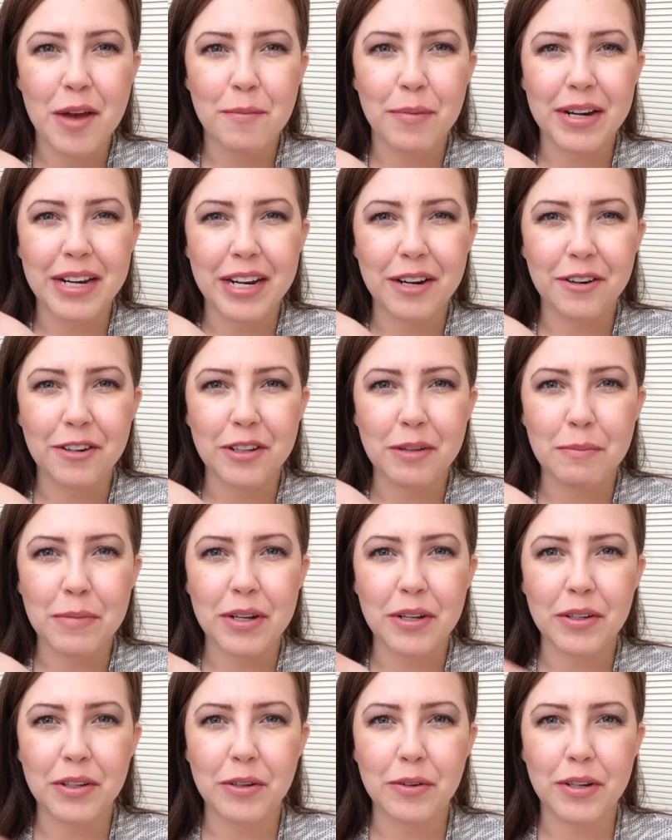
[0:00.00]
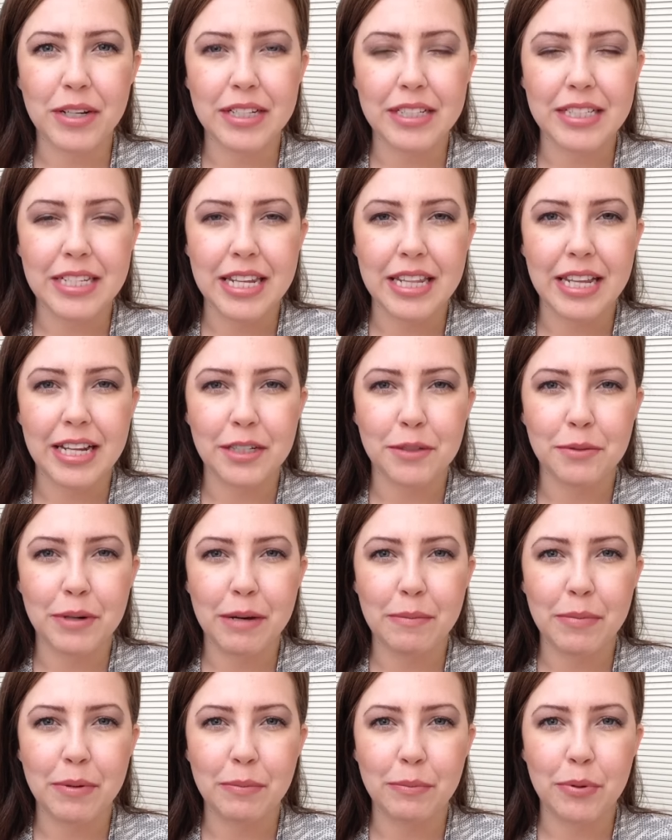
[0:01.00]
But here in the middle, you can see that's where
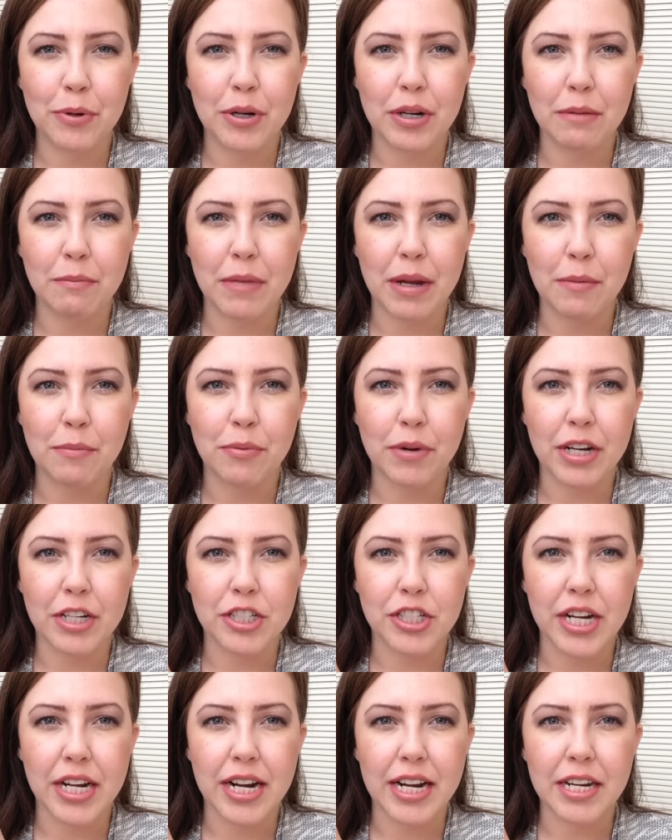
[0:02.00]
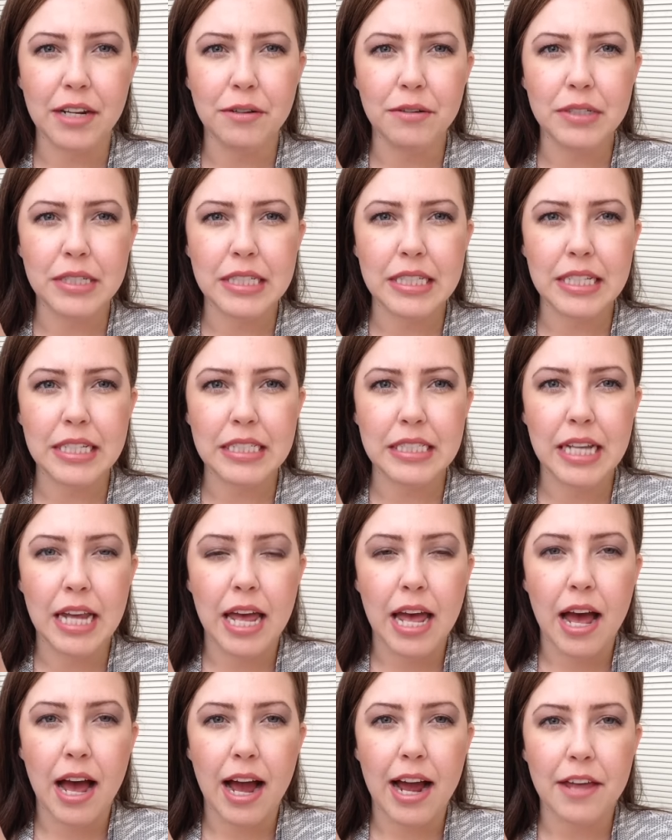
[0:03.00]
I've been putting my brush, and I use this
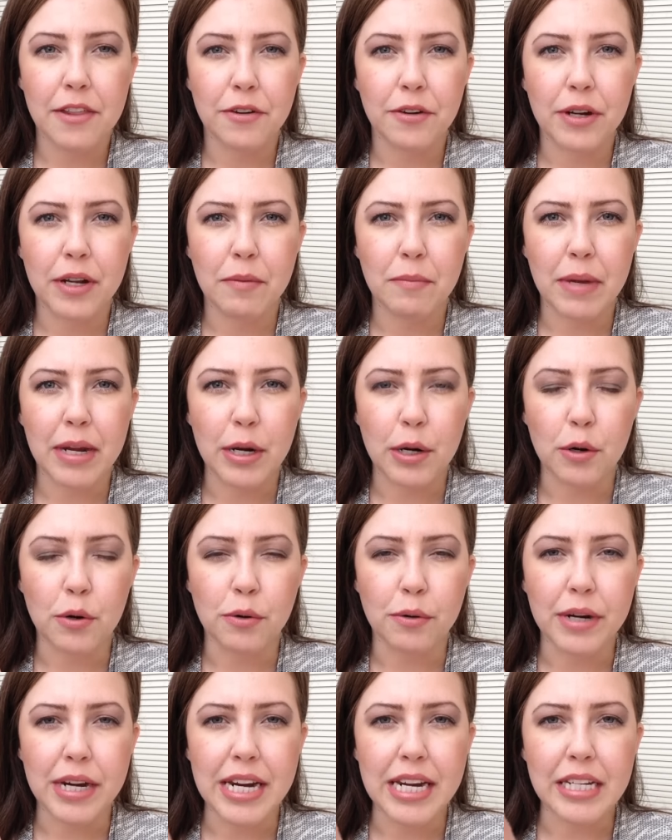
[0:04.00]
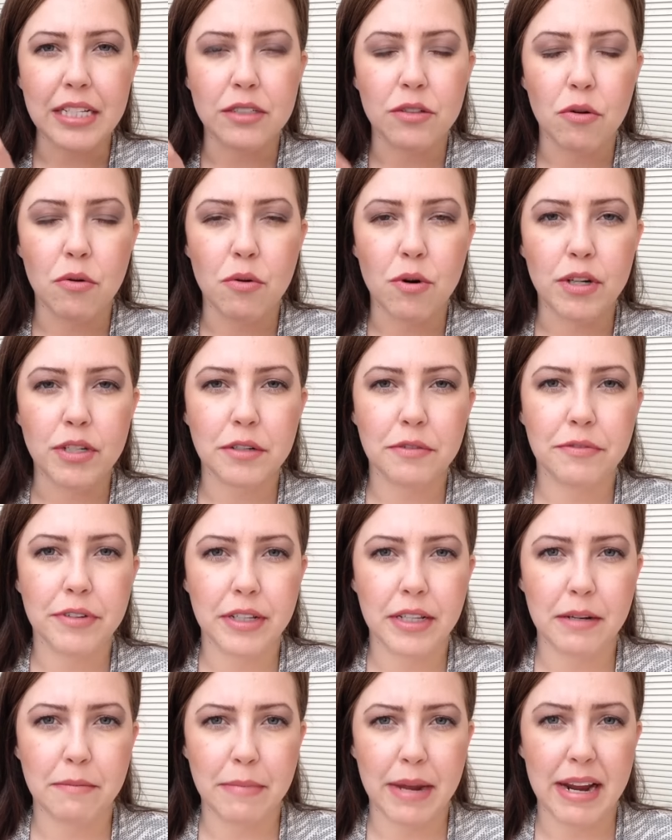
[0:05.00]
either in my crease or to
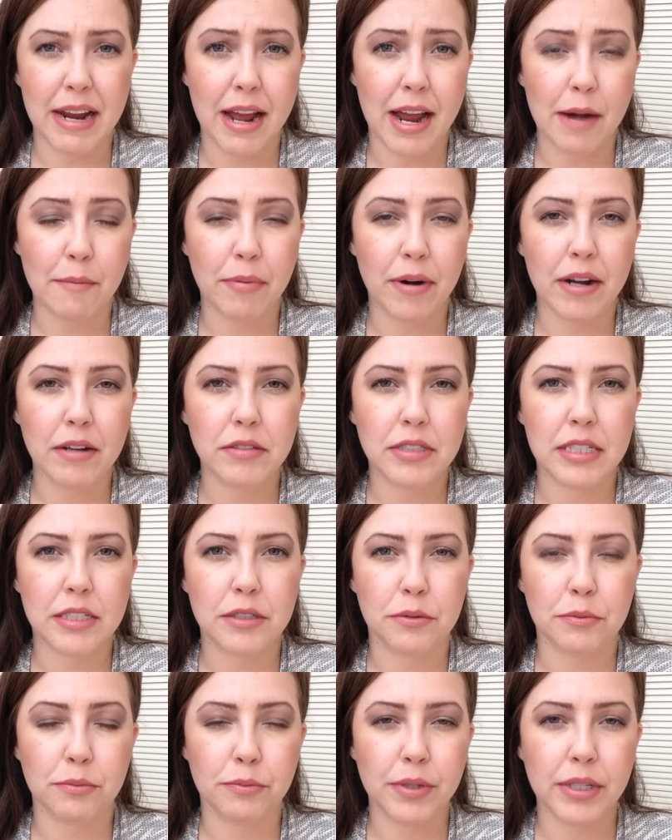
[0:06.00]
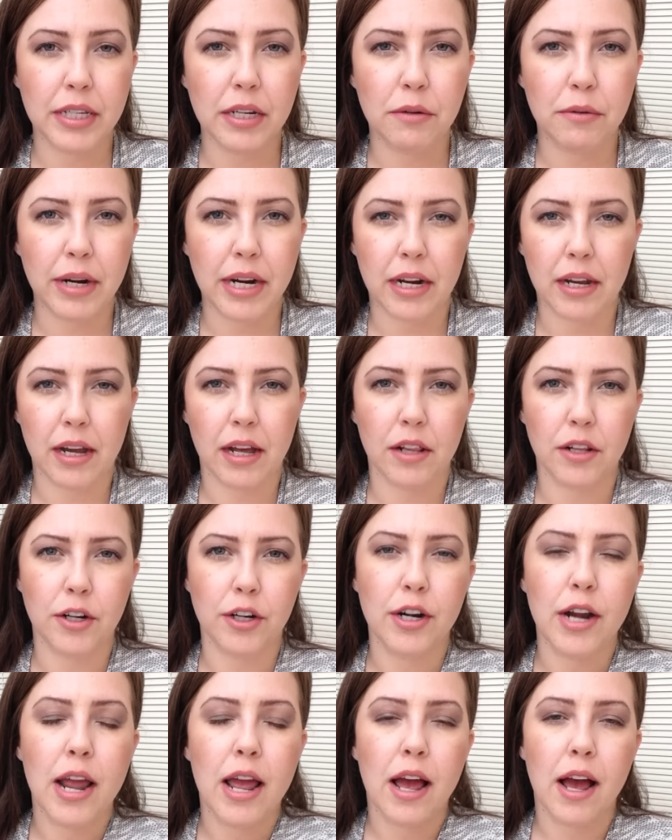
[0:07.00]
fill in my eyebrows. It's a really great
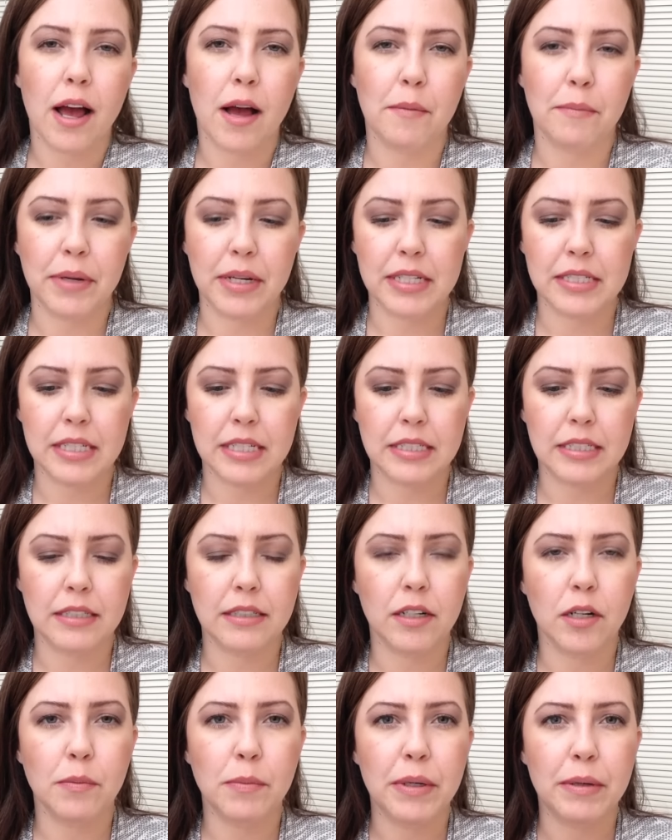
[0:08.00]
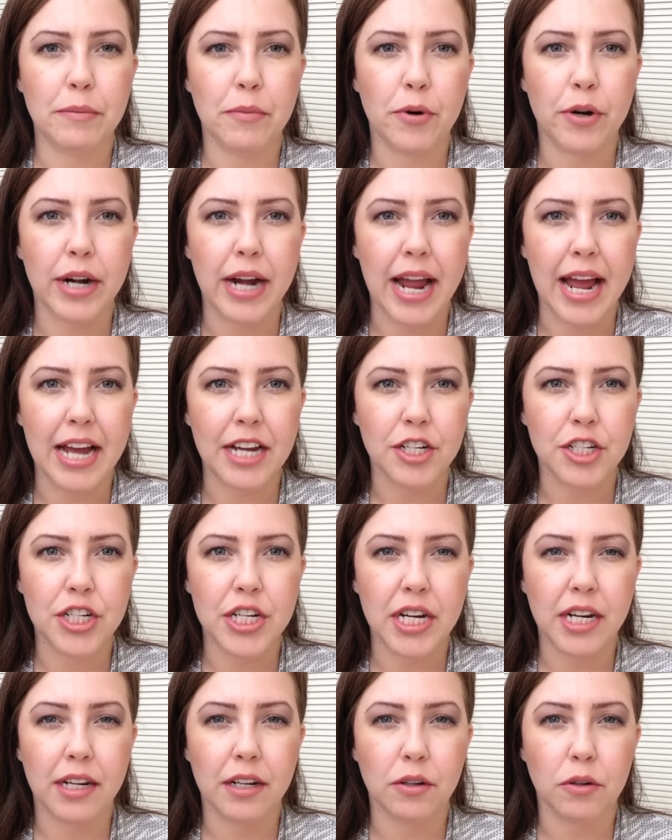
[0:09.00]
color because it's a little bit more
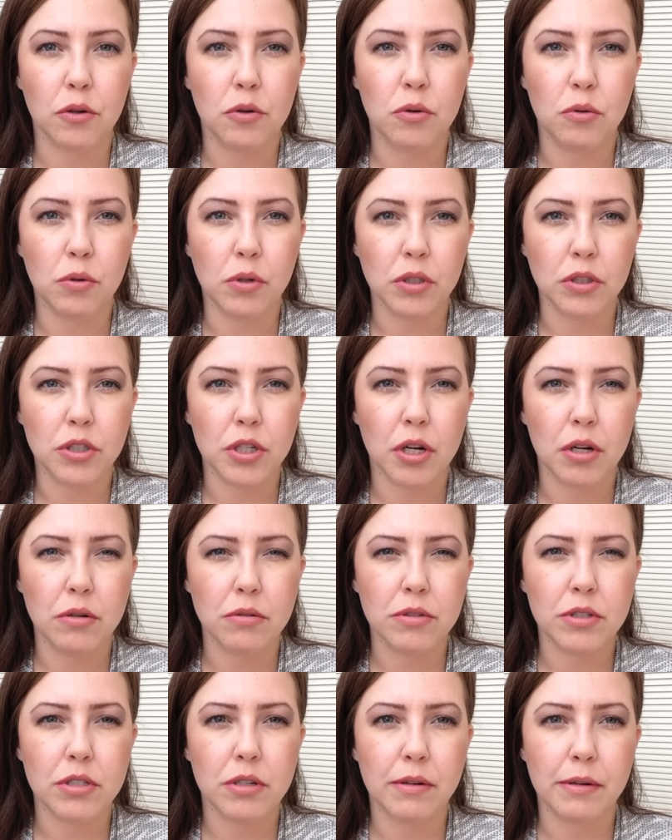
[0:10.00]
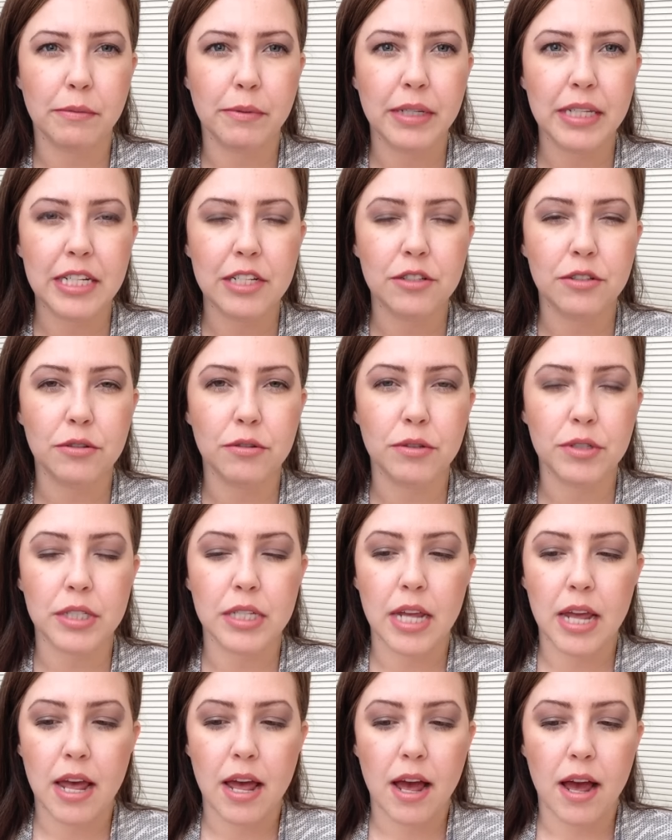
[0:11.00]
ashy and cool toned, so it really
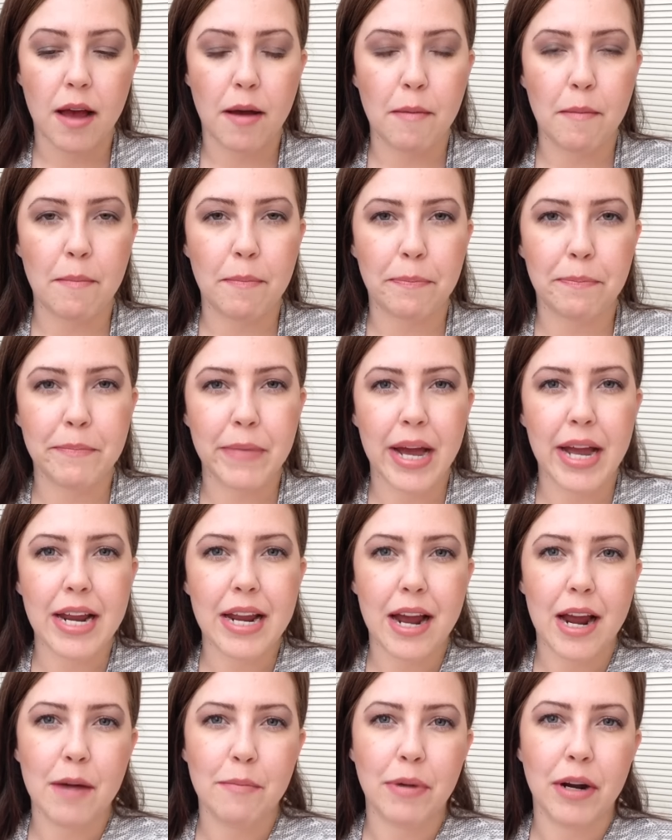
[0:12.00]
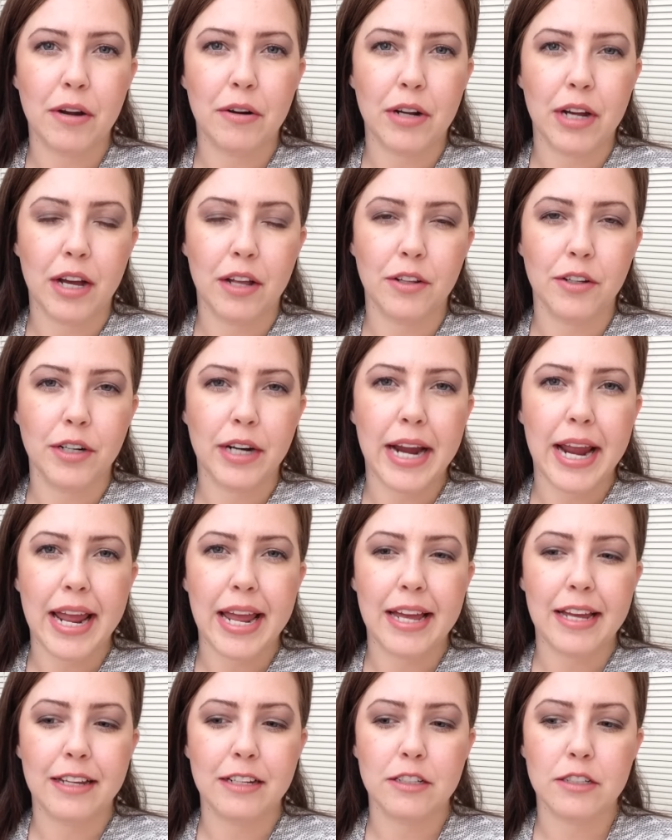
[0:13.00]
suits my eyebrow color,
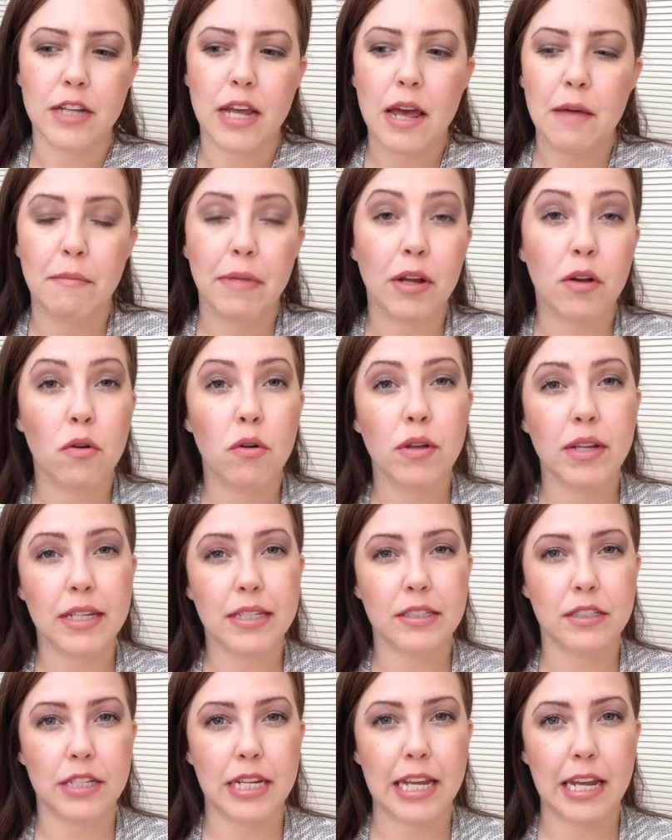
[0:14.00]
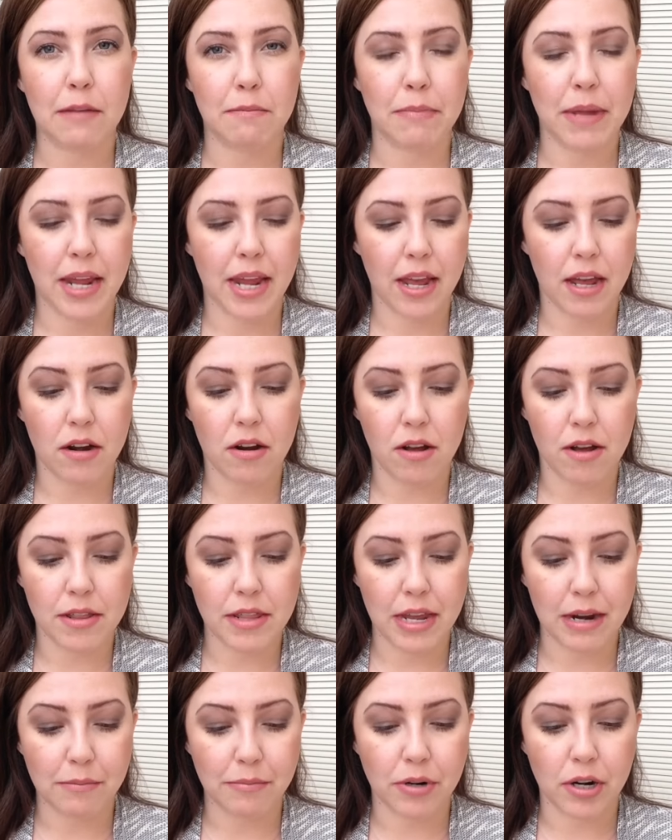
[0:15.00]
and my goal is to hit pan
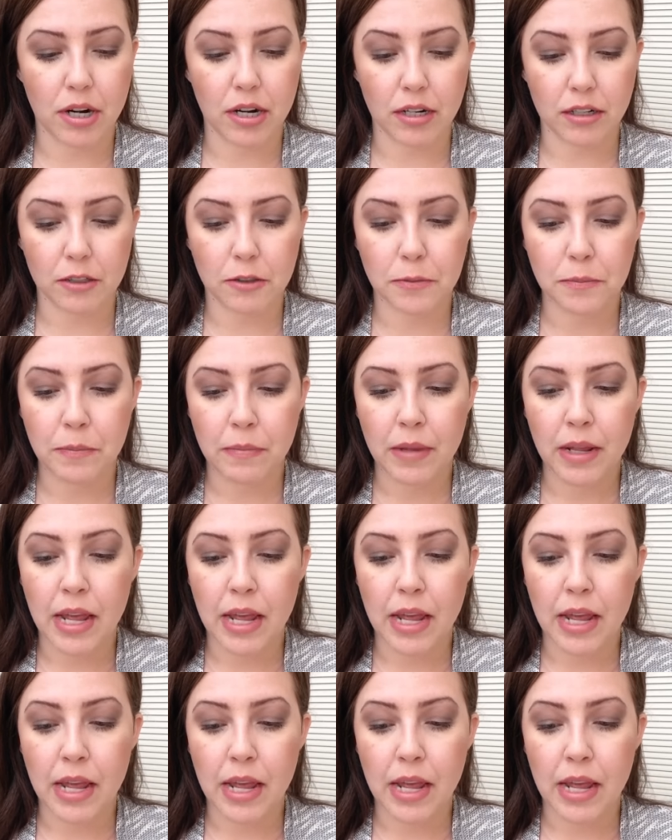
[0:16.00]
on that product.